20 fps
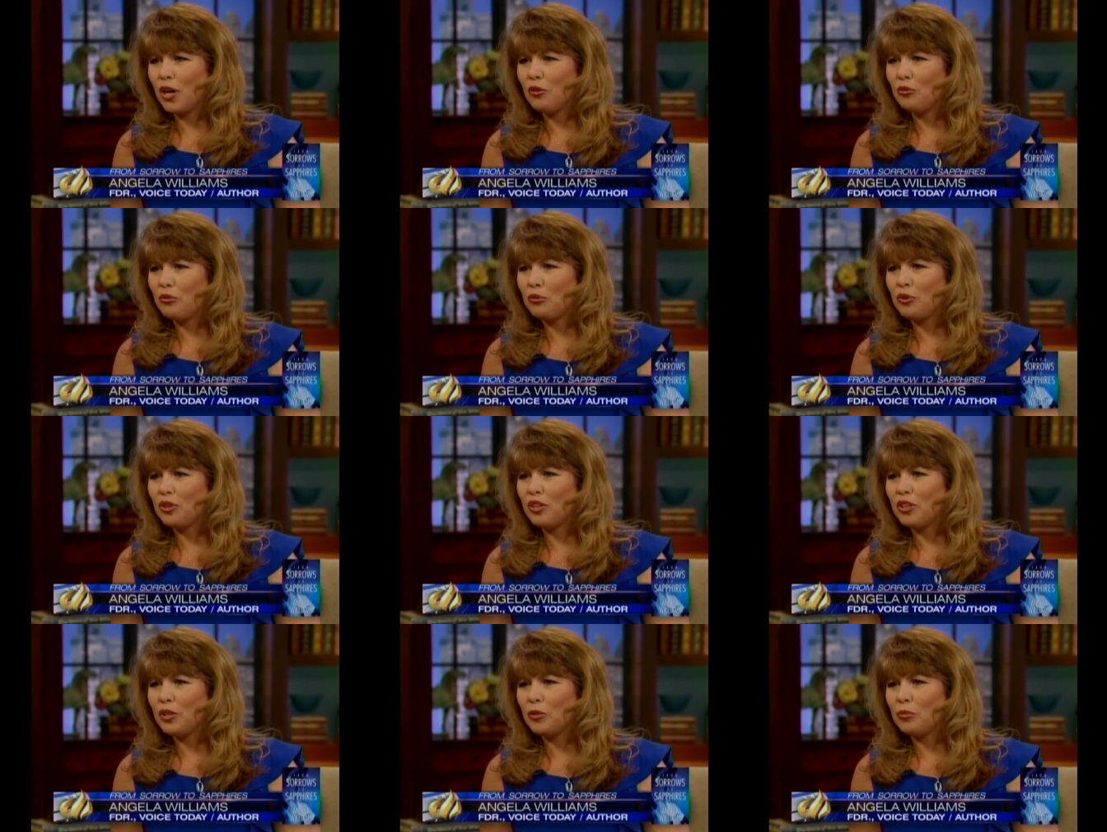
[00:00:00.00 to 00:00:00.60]

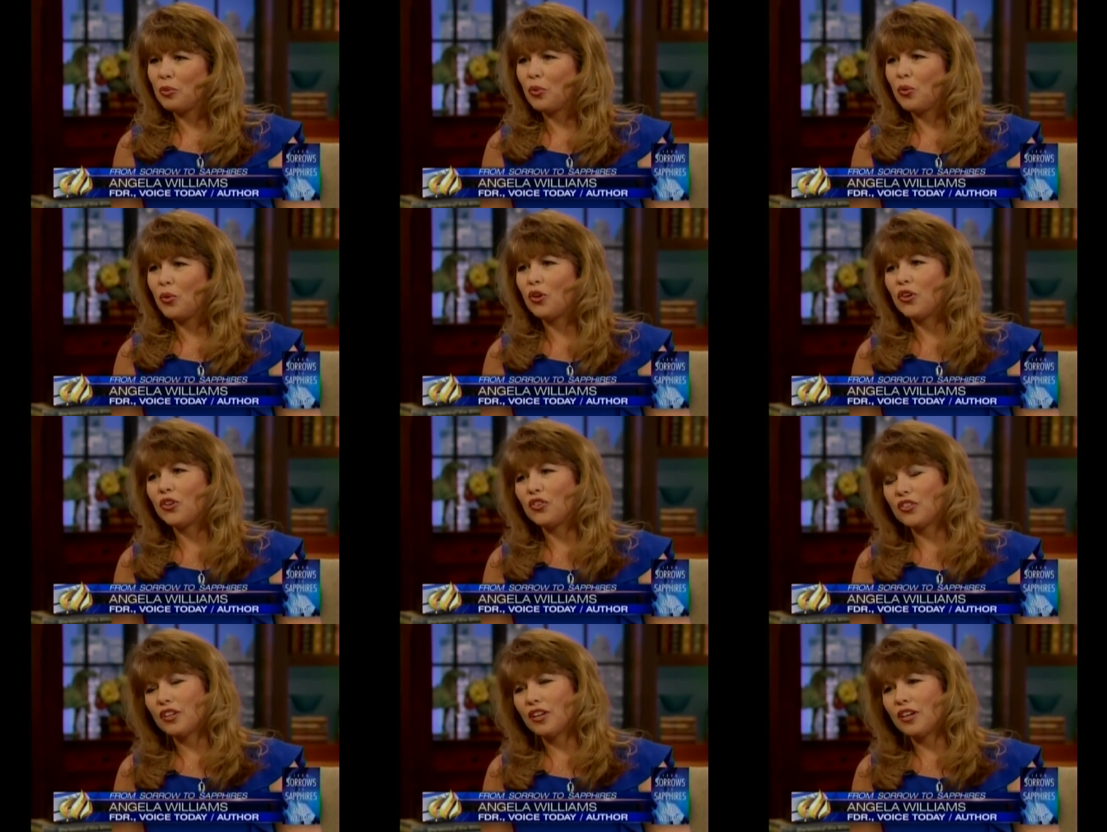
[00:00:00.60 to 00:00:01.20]
really
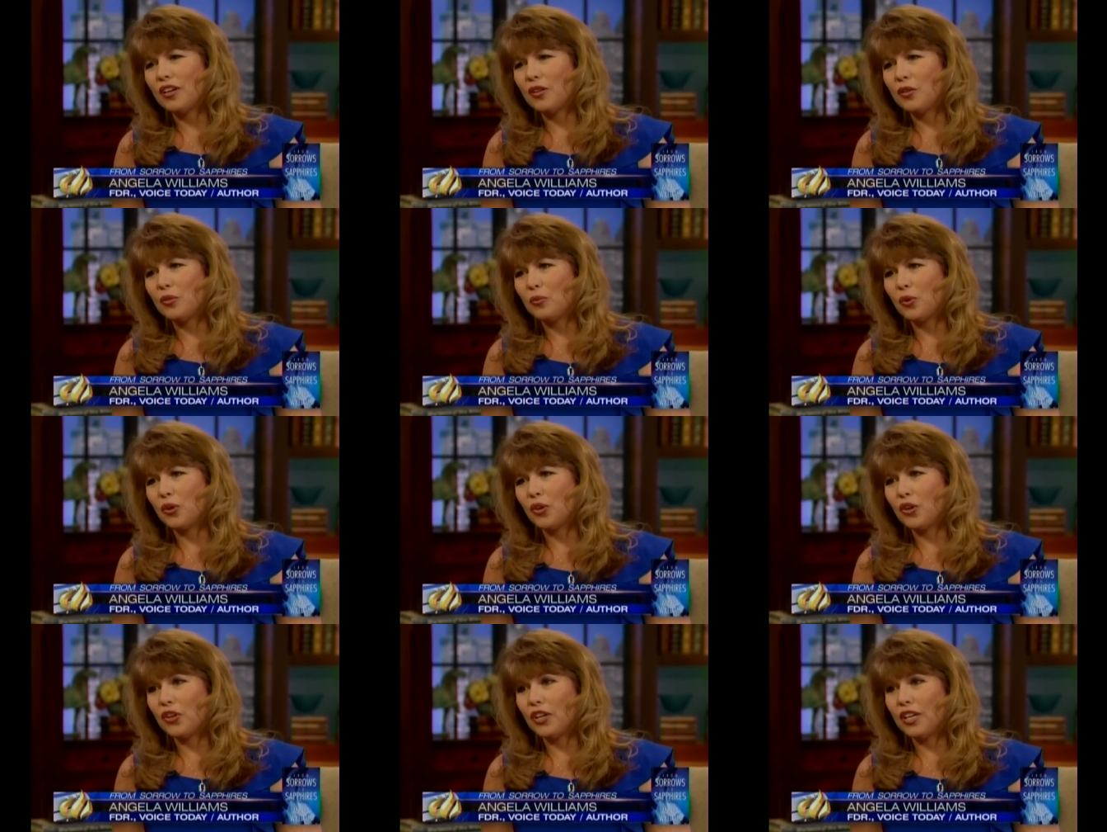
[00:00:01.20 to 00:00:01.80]
poured the
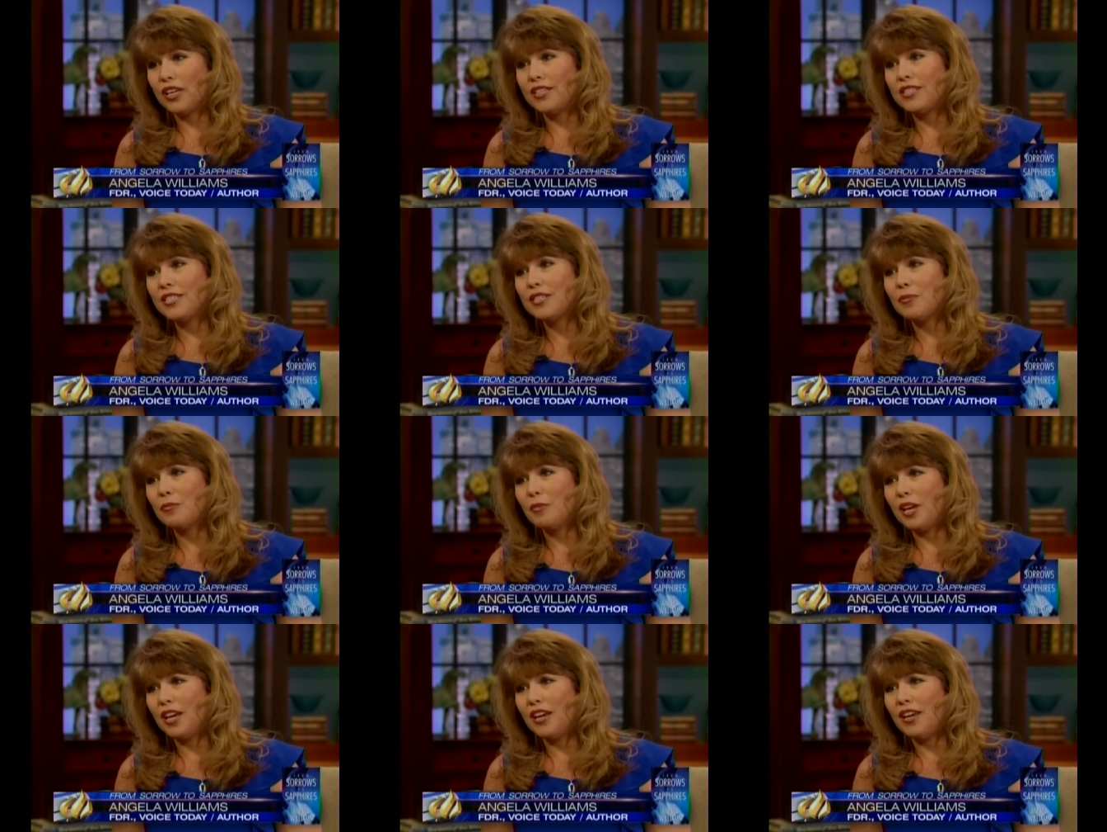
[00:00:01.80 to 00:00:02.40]
word
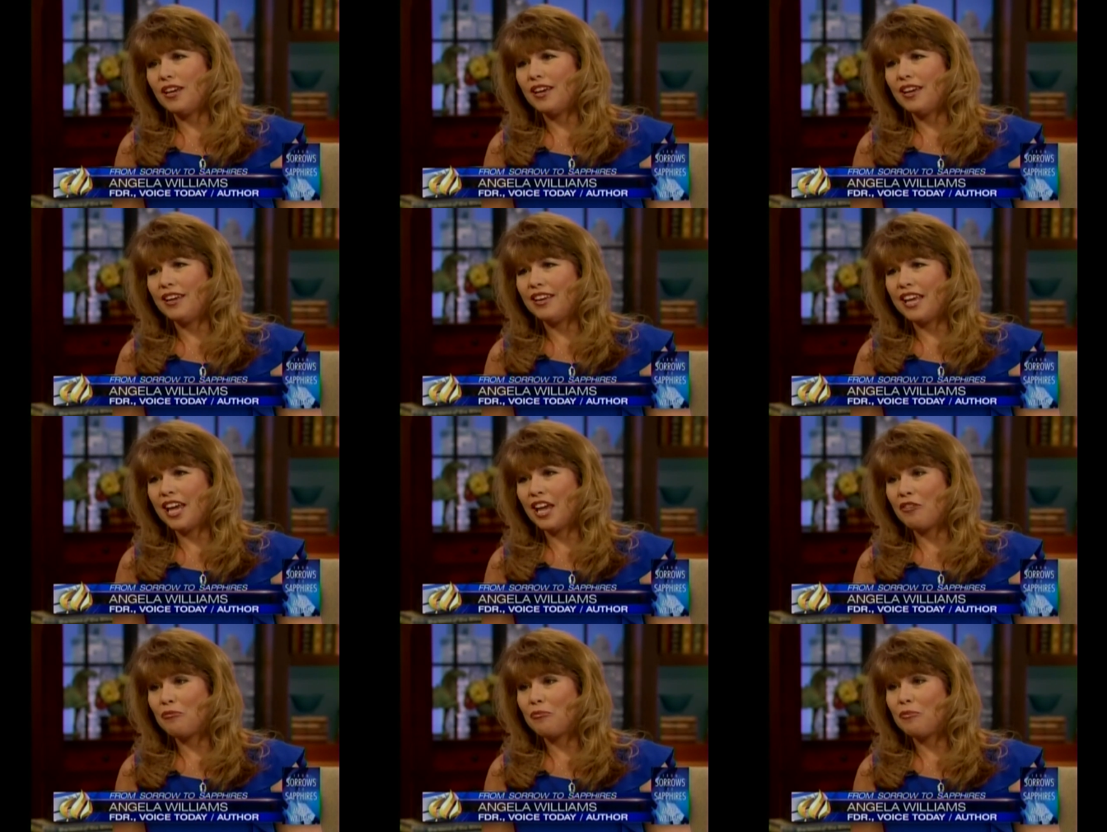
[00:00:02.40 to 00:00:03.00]
into me
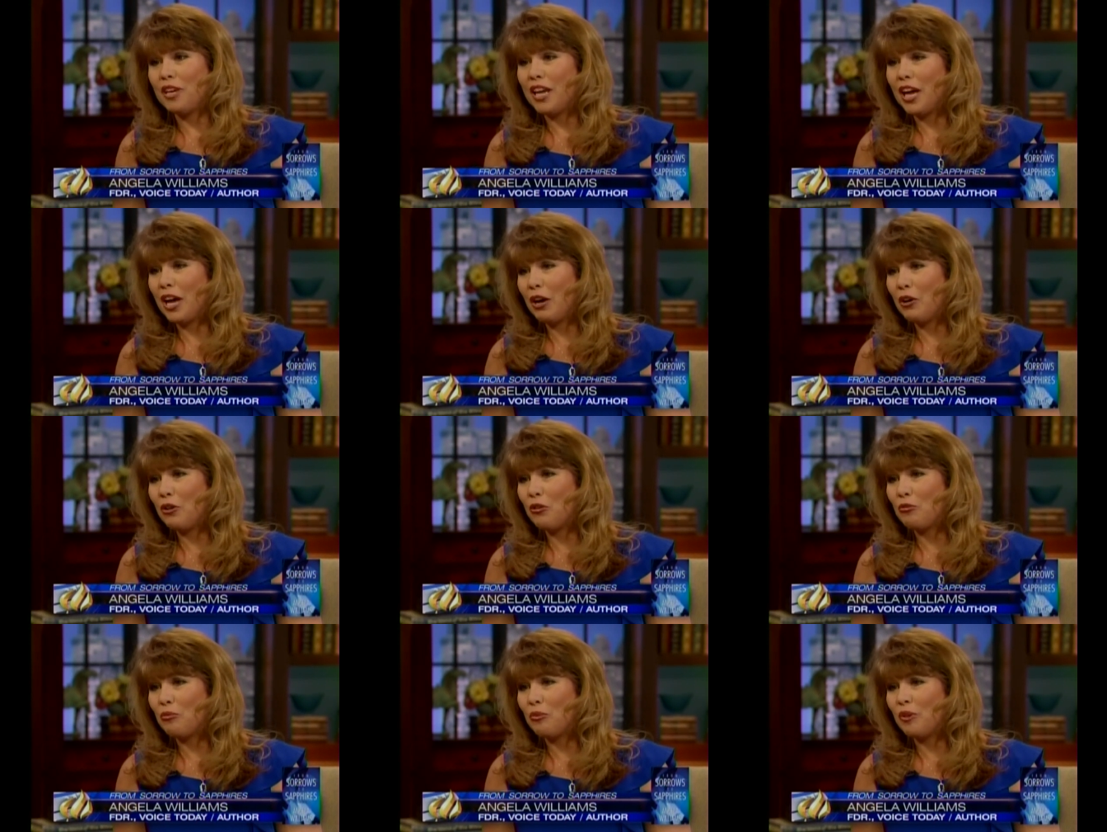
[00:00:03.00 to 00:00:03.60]
and gave me
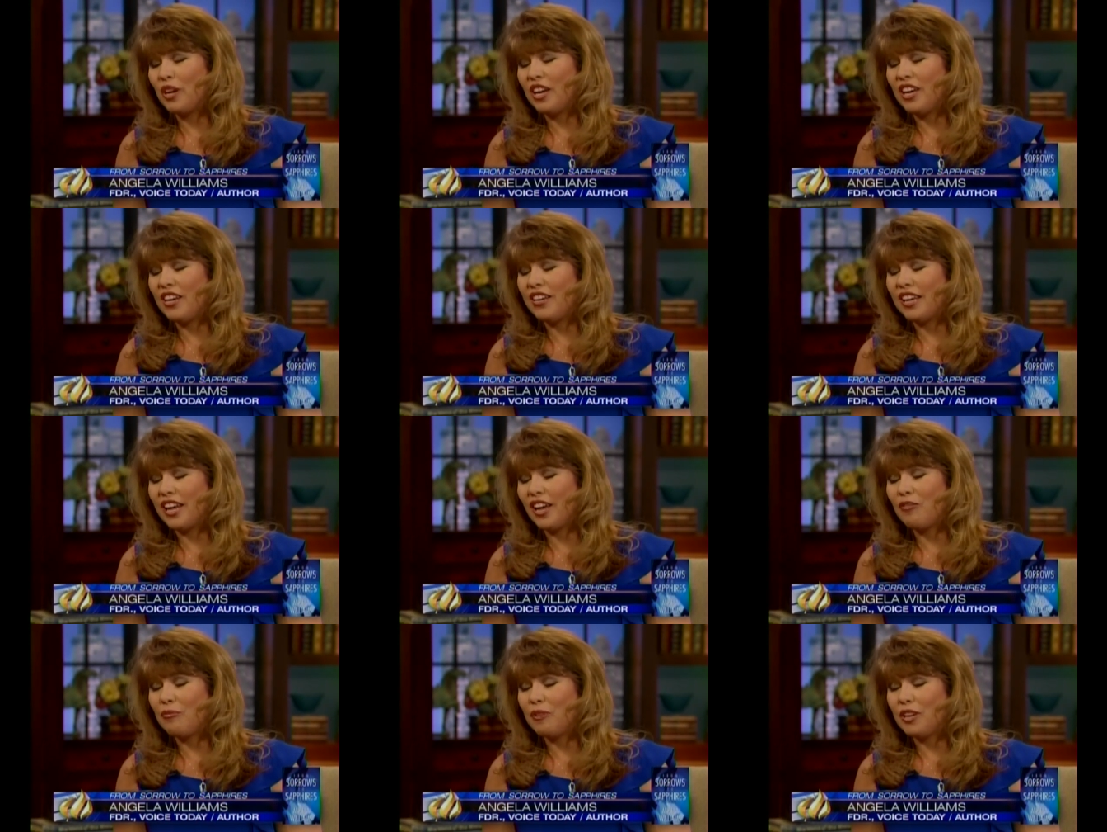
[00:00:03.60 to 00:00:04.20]
hope
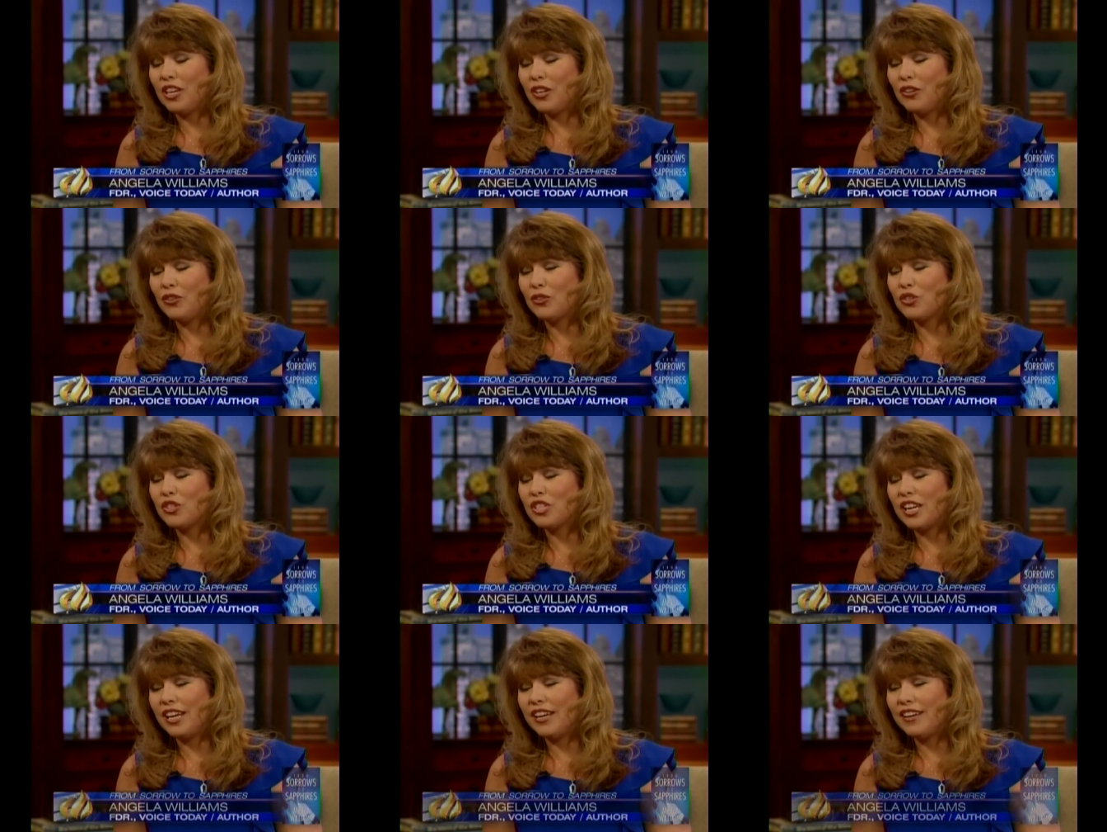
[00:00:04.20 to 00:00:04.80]
and gave me an
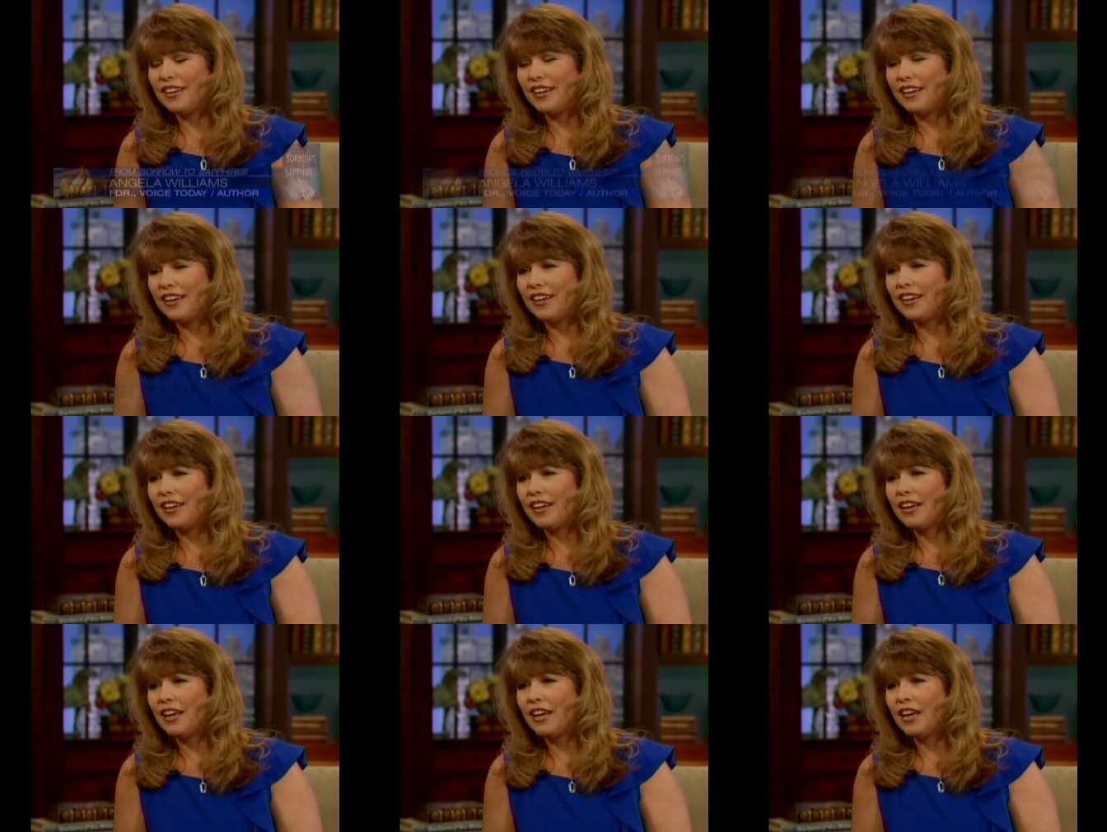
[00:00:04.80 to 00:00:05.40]
understanding.